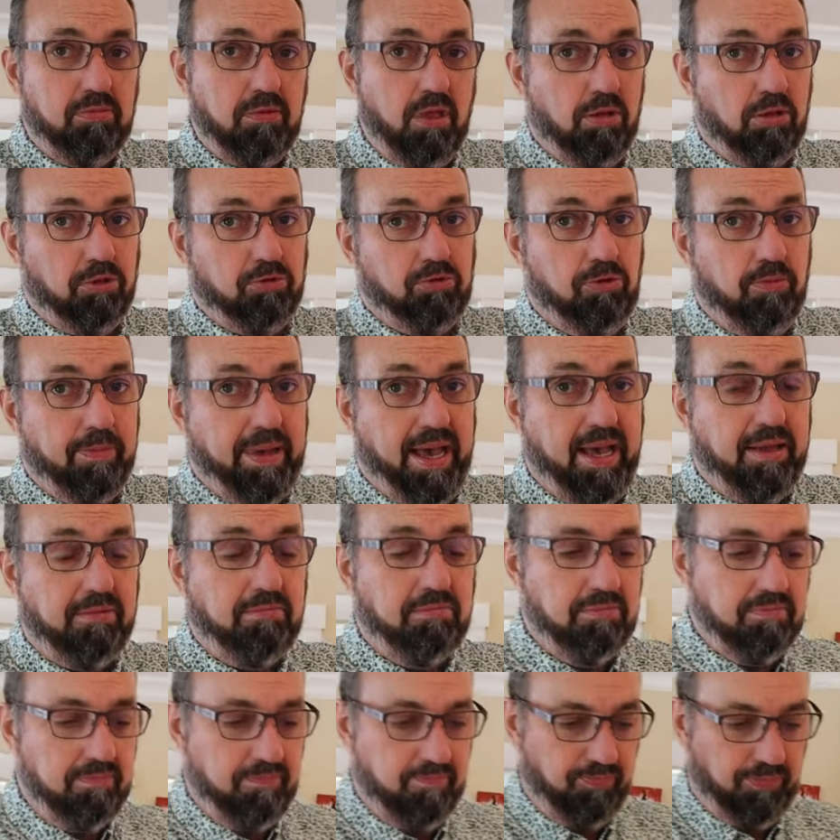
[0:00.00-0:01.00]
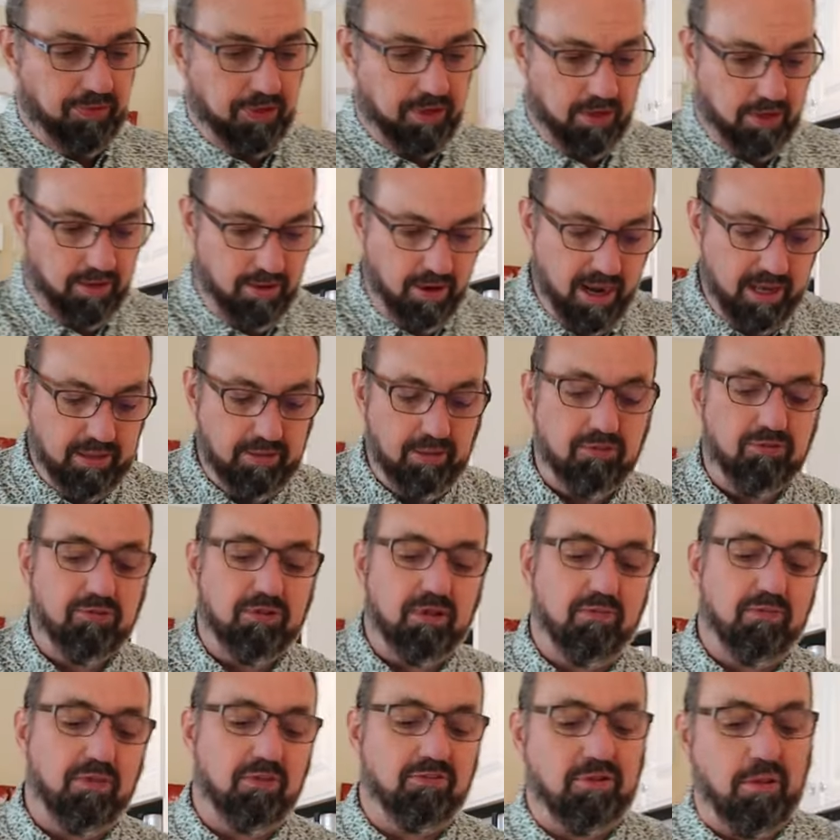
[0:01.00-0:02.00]
Don't look too bad. All right, let's
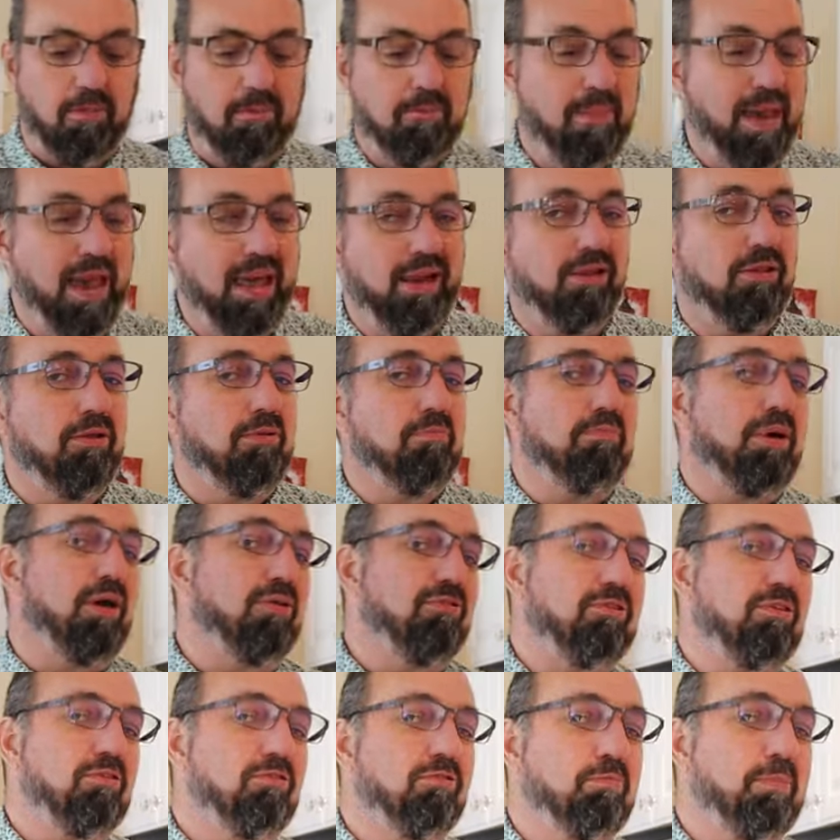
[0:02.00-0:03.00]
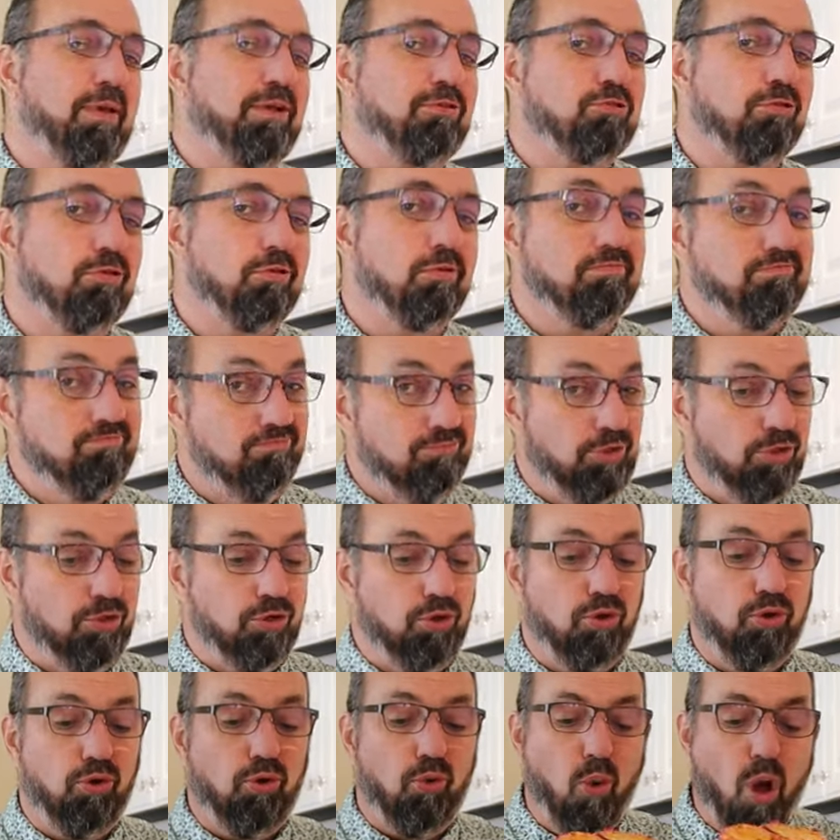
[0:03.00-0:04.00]
give this Madeline Busse special a
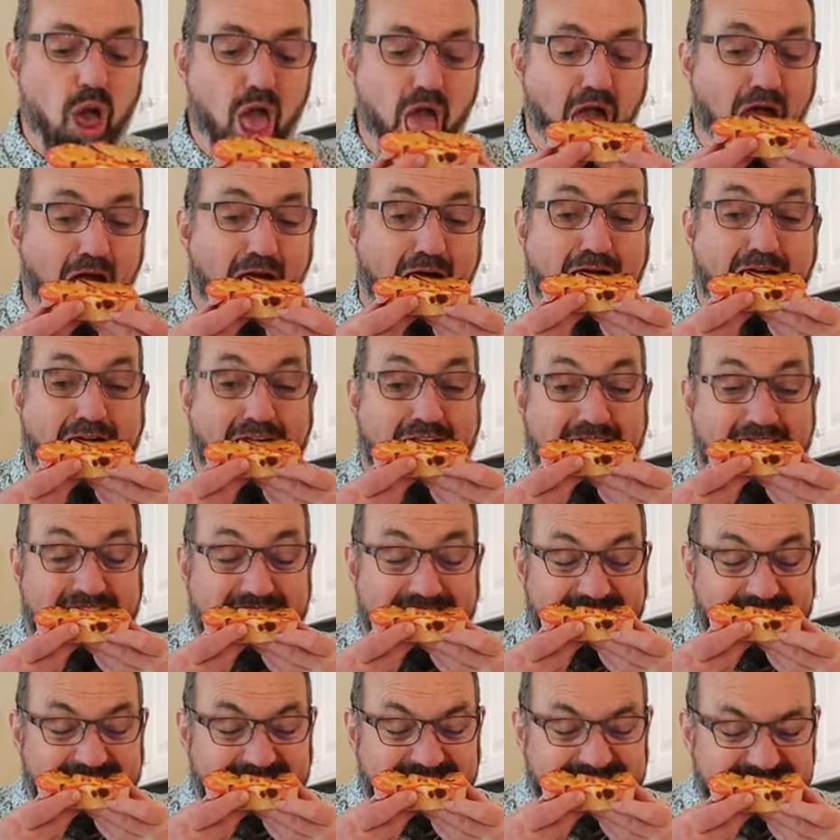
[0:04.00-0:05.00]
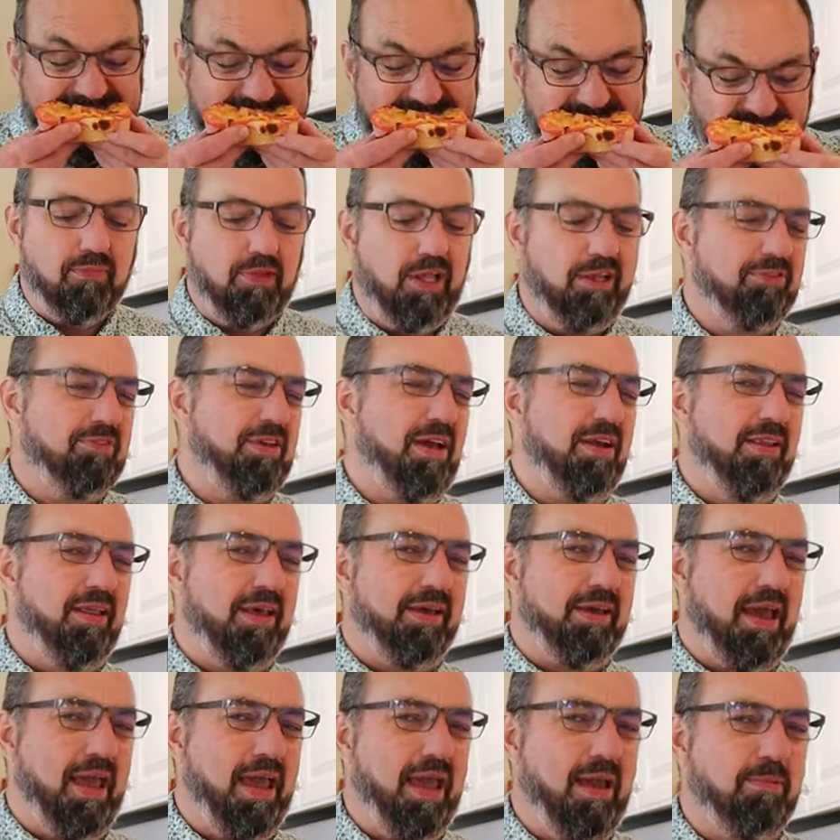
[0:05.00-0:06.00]
go. It's kind of
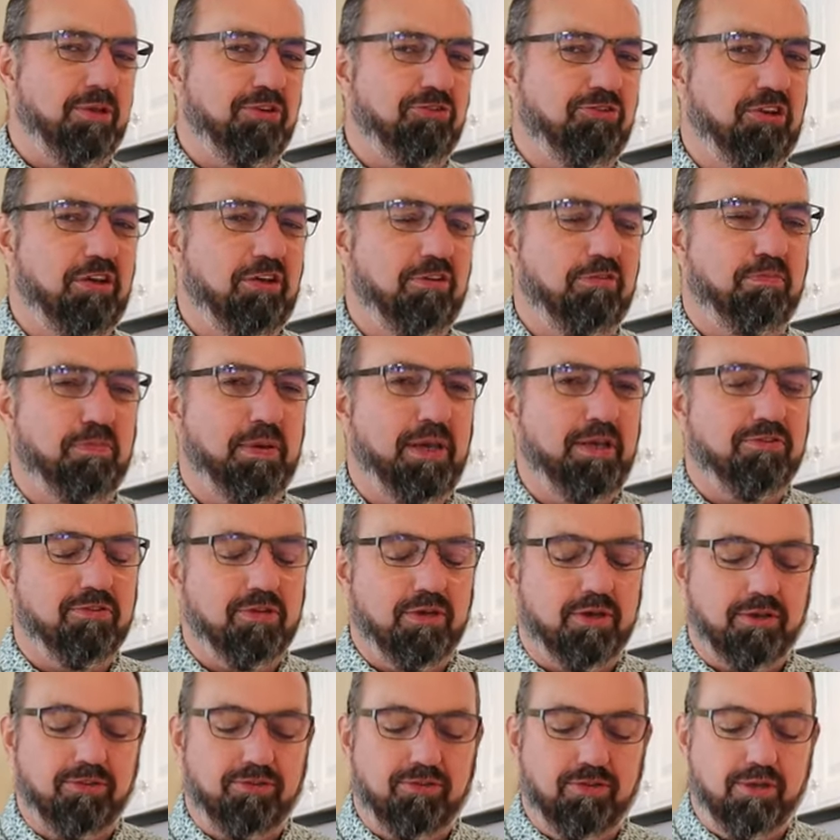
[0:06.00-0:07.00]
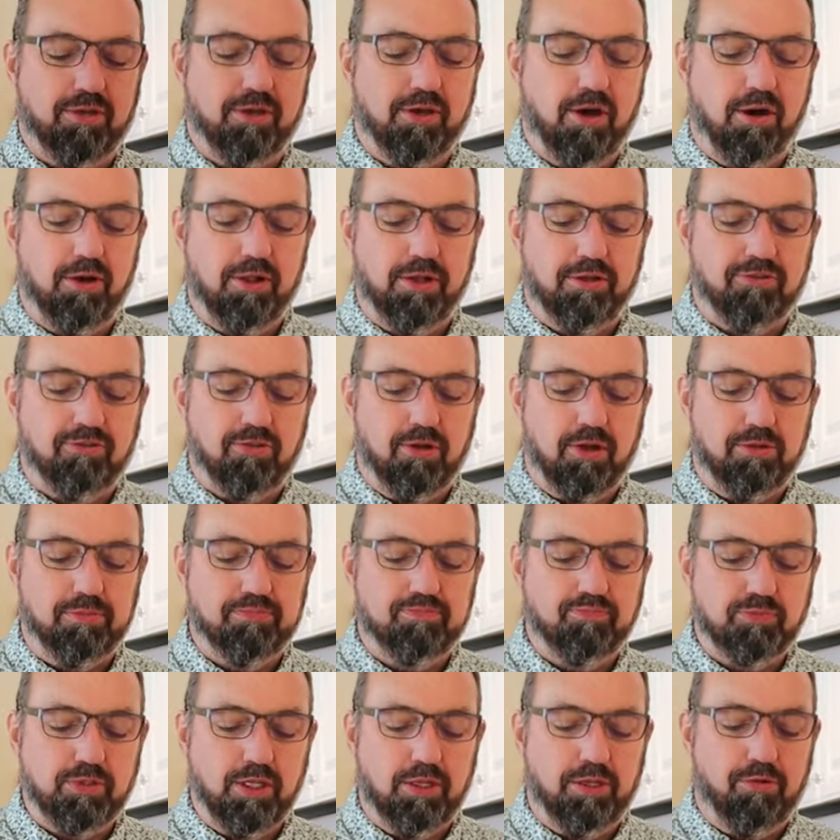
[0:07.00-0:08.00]
like a ham and cheese pizza because of the garlic
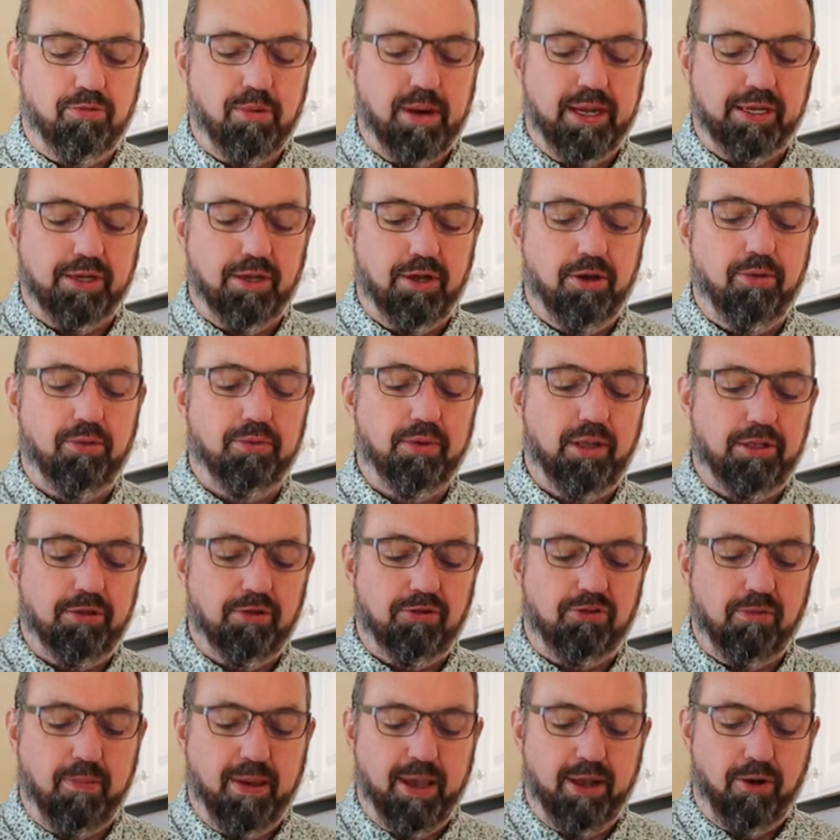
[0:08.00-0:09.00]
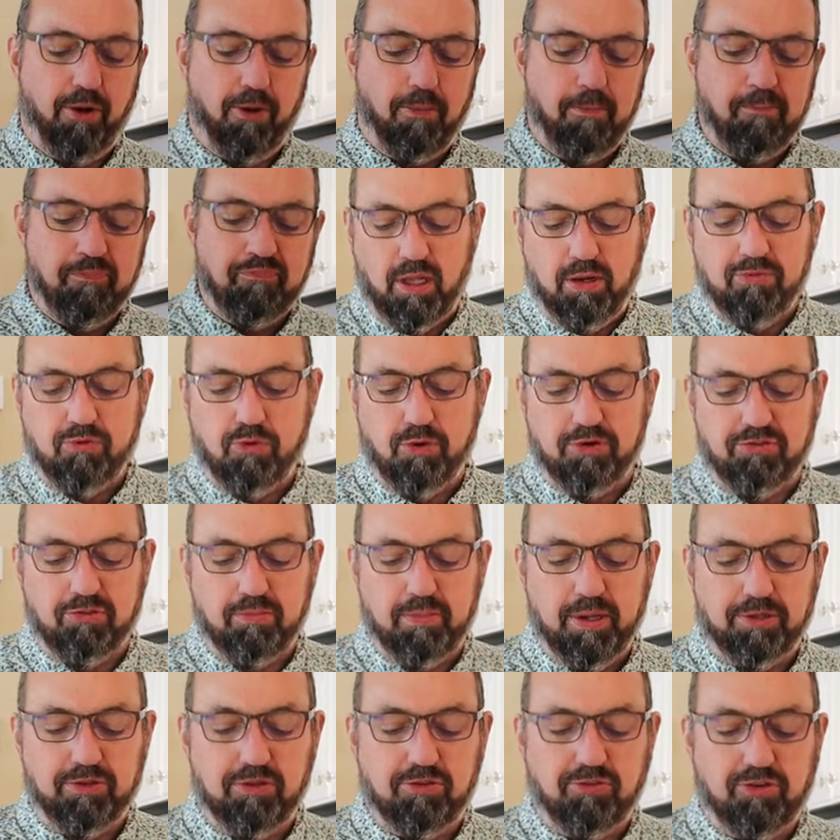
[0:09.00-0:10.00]
salt and the oregano and the tomato, and of course
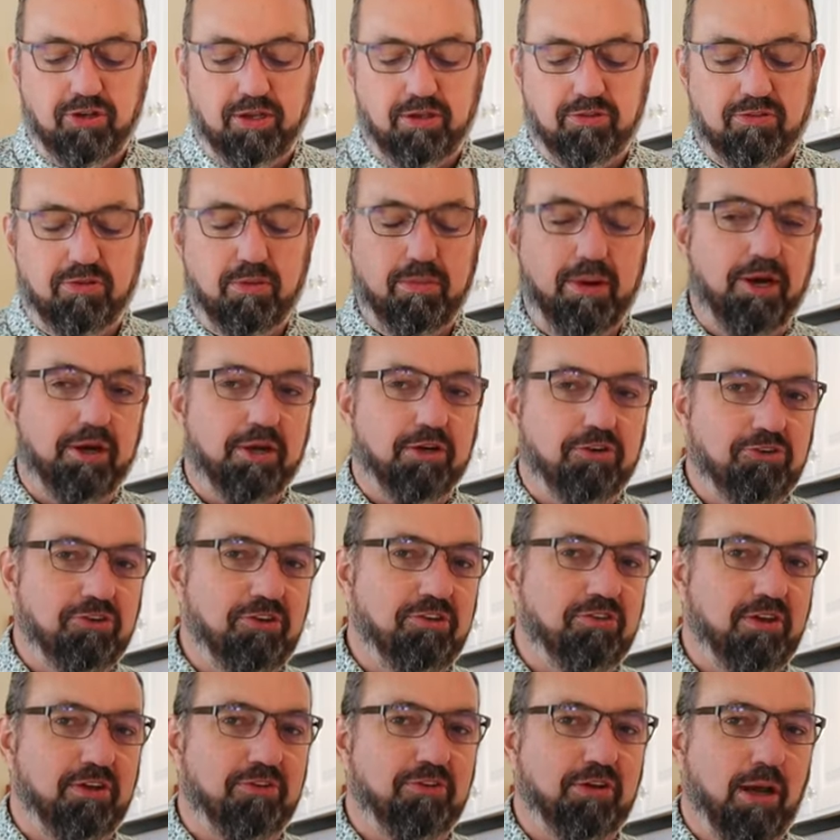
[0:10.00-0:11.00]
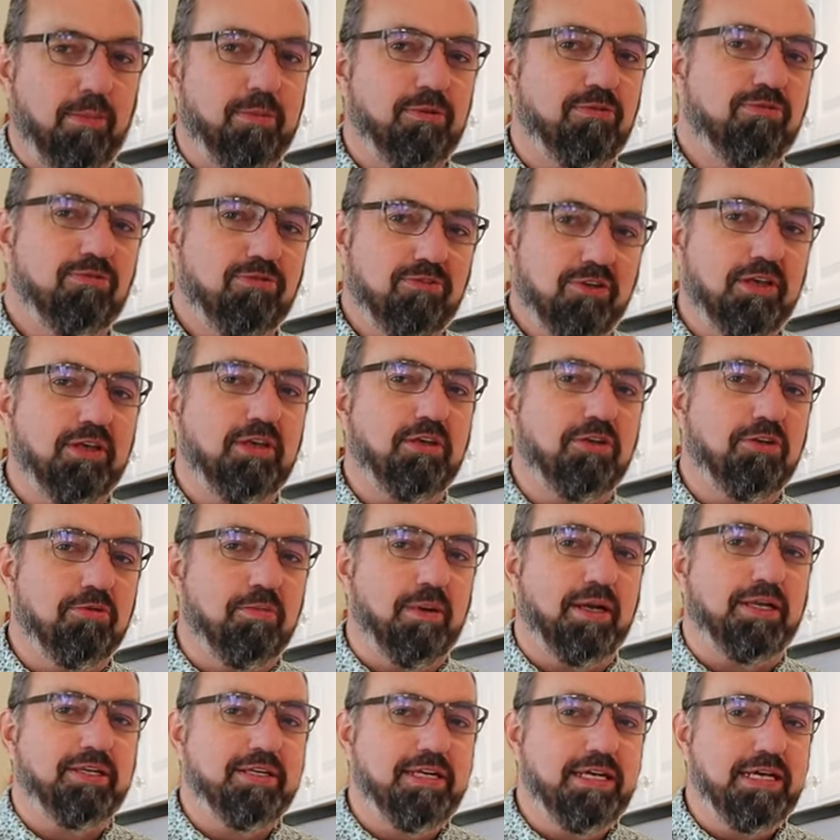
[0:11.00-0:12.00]
the melty cheese. The American cheese on top is sticking
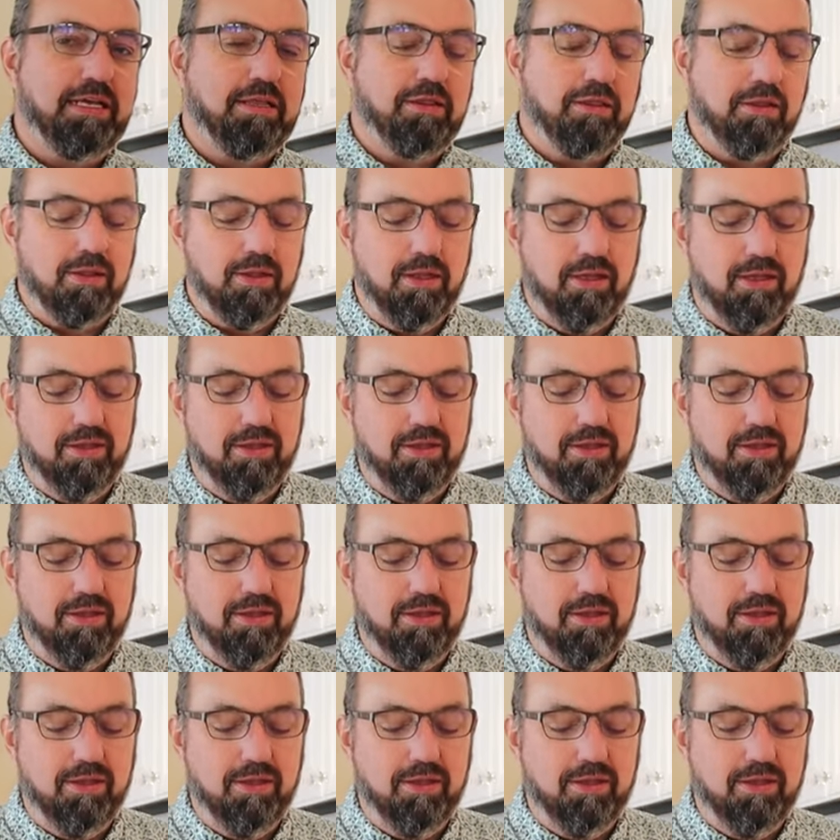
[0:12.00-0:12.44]
to my teeth.